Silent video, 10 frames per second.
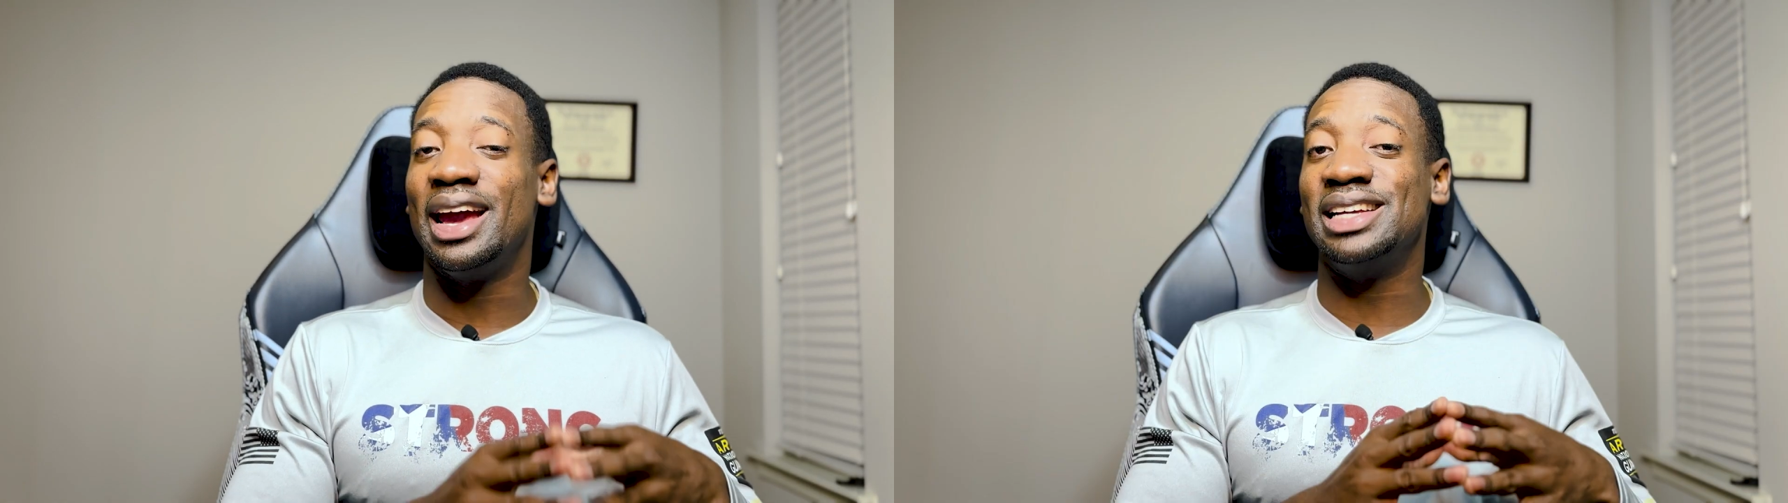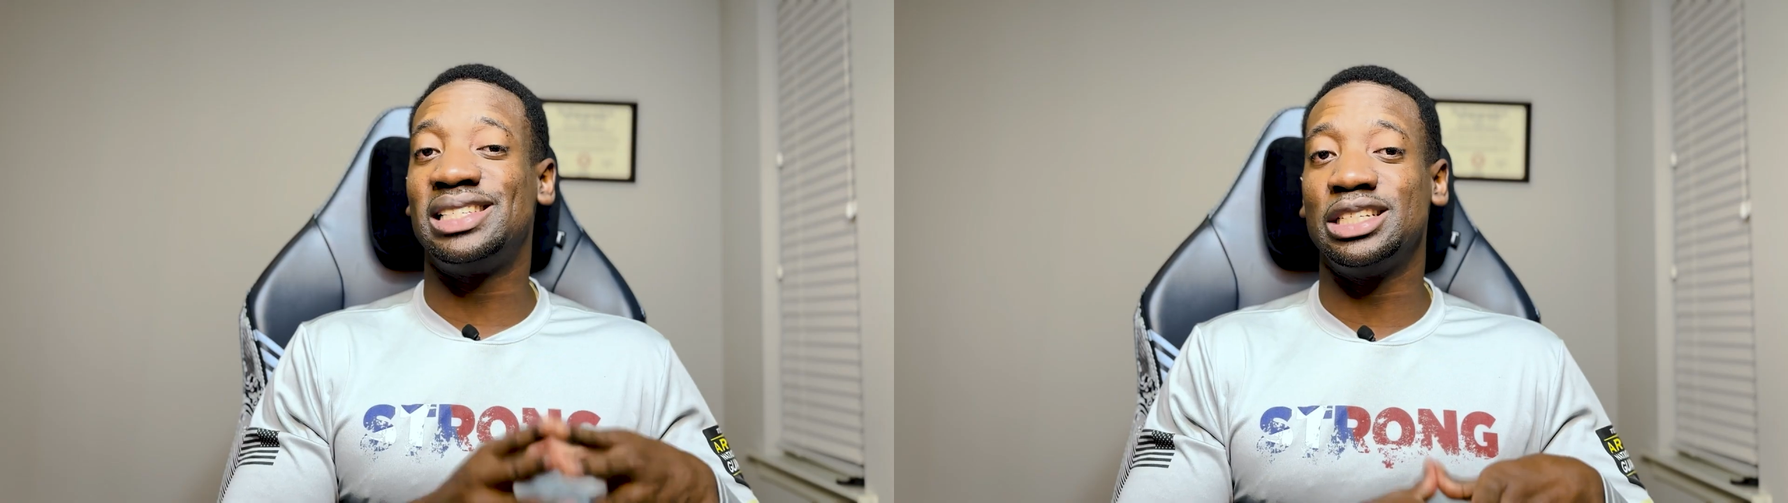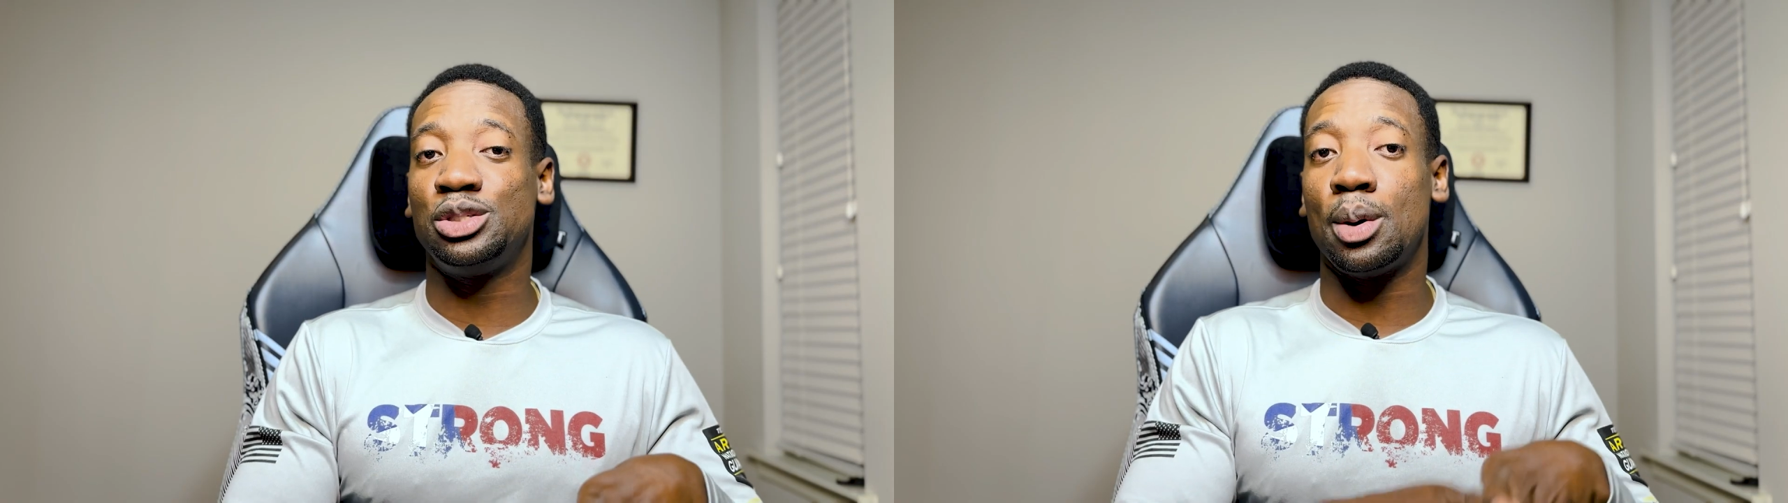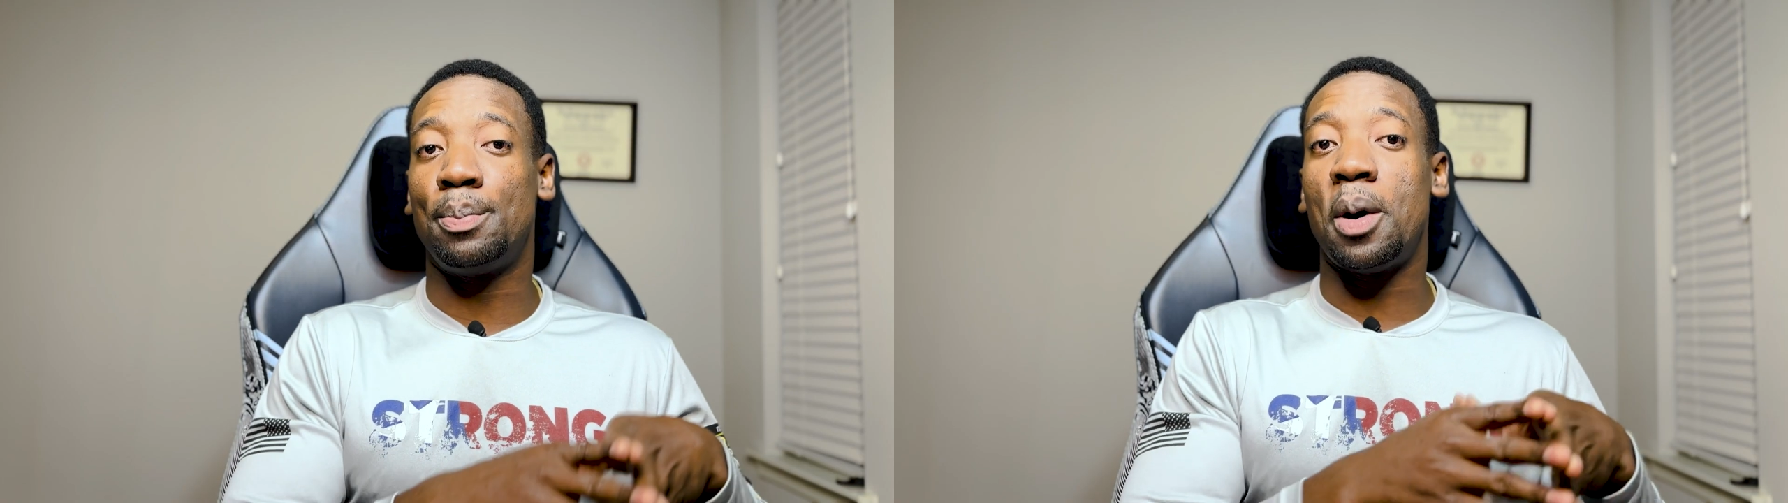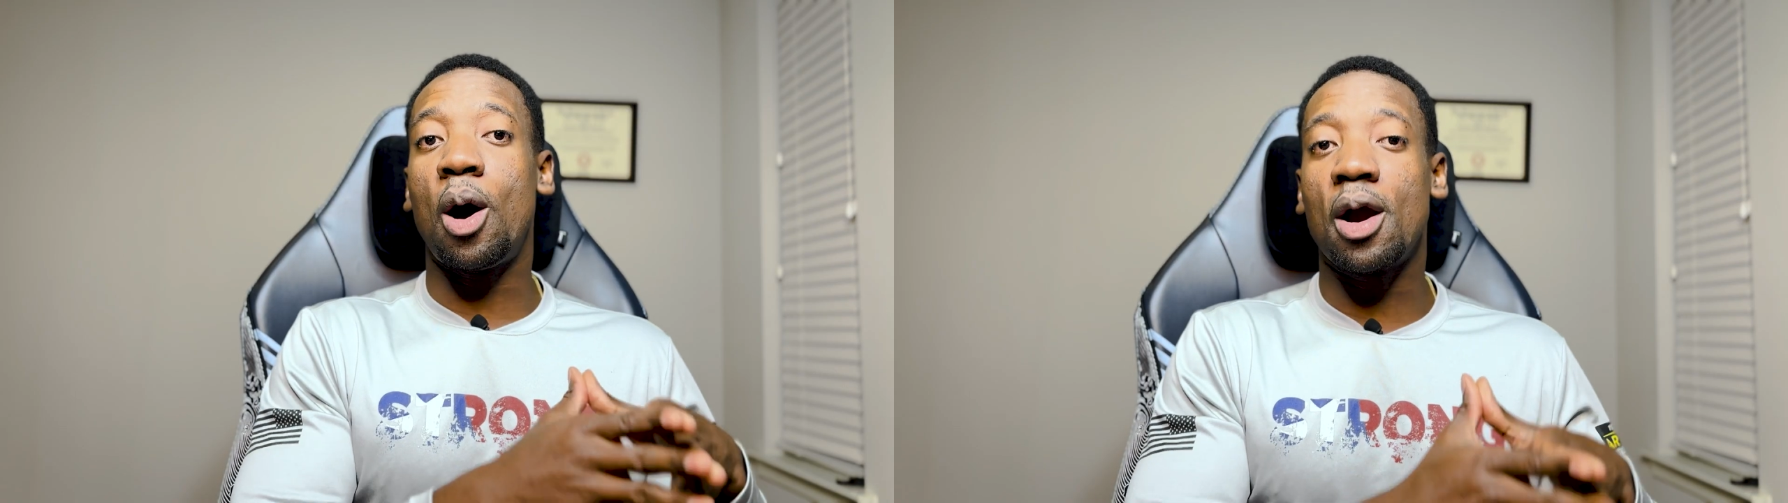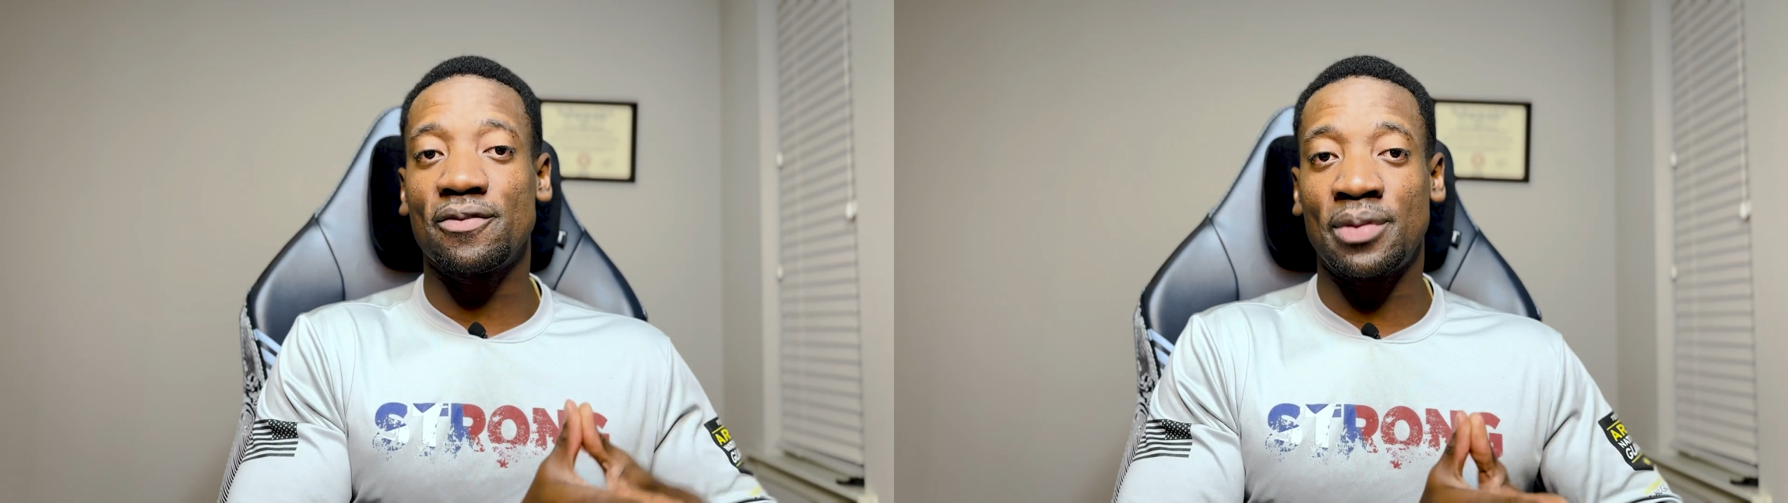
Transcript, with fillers: it sets you apart